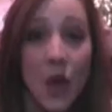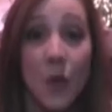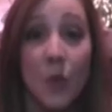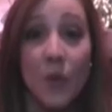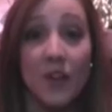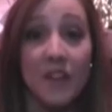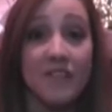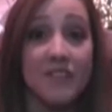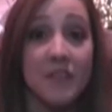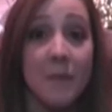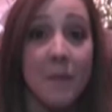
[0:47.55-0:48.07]

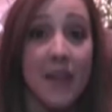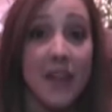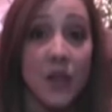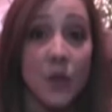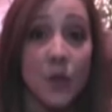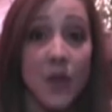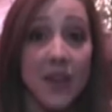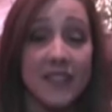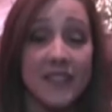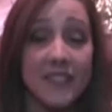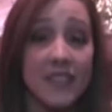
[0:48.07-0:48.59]
One of the many
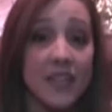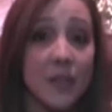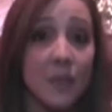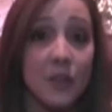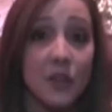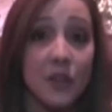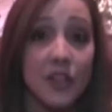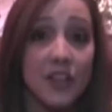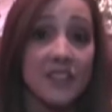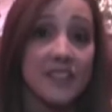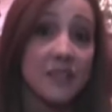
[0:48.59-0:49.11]
ways the
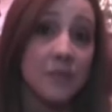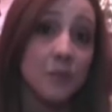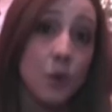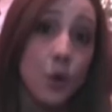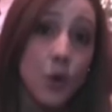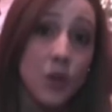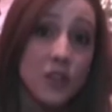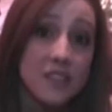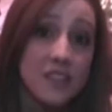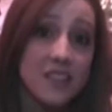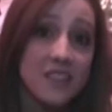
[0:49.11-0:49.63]
community
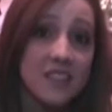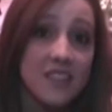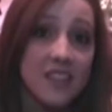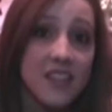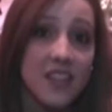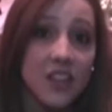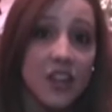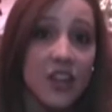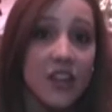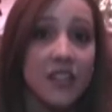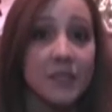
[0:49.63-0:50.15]
supports the
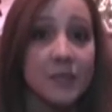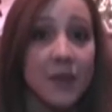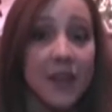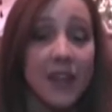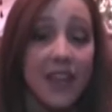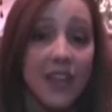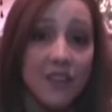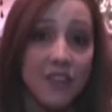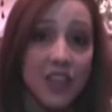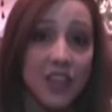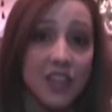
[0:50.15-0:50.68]
theater is by
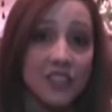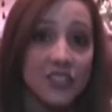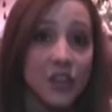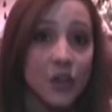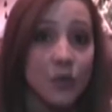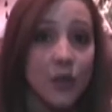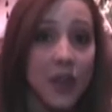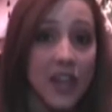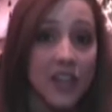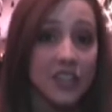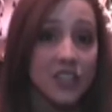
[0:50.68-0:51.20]
giving a
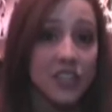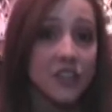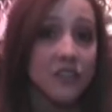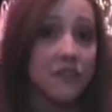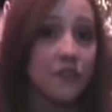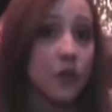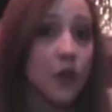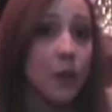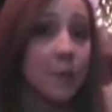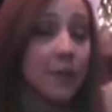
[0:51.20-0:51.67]
donation for a